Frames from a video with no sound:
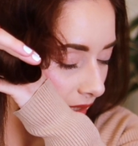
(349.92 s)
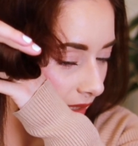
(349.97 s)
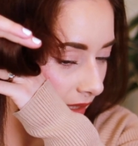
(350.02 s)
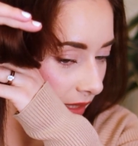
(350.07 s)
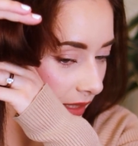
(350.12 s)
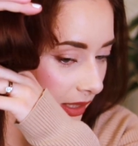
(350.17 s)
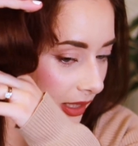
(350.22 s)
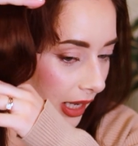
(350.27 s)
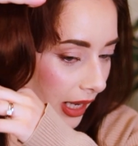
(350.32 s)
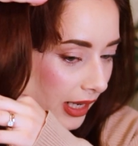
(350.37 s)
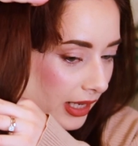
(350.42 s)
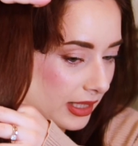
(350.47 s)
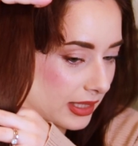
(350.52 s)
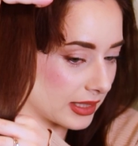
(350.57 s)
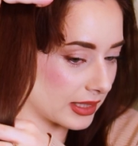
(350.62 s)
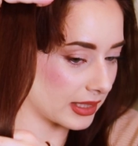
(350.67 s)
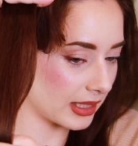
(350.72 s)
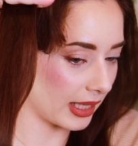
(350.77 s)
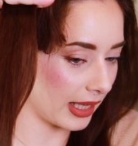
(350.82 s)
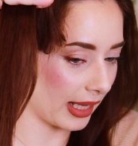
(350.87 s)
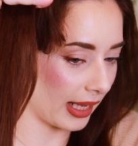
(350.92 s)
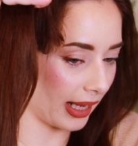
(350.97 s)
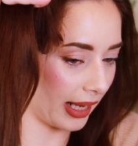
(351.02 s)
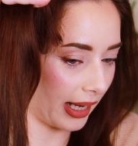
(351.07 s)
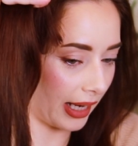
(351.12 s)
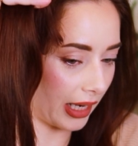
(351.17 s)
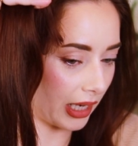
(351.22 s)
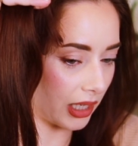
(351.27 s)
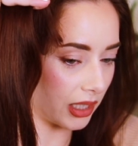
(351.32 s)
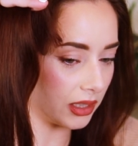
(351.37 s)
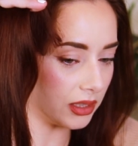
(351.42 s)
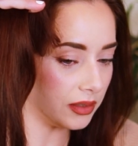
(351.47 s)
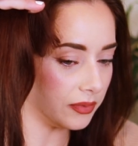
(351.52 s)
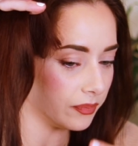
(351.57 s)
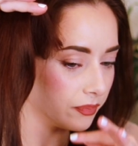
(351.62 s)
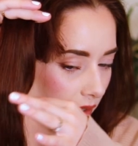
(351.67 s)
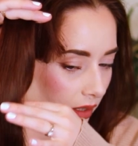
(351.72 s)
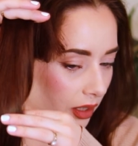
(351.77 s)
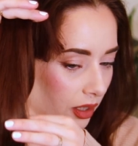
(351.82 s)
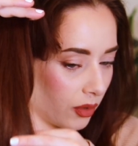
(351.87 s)
nice hair,
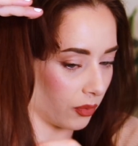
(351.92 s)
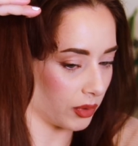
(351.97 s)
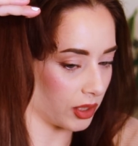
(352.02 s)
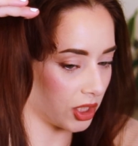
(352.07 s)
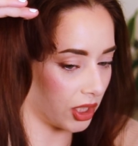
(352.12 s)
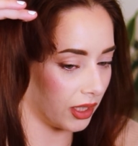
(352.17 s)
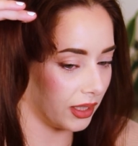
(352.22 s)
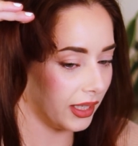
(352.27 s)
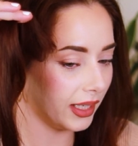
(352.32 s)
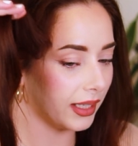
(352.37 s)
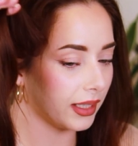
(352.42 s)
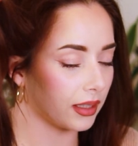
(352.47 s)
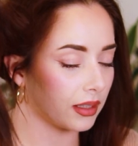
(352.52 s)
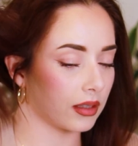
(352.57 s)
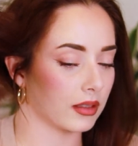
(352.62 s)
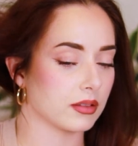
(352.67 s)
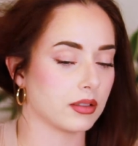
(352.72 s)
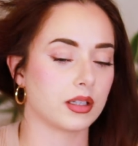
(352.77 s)
which I like,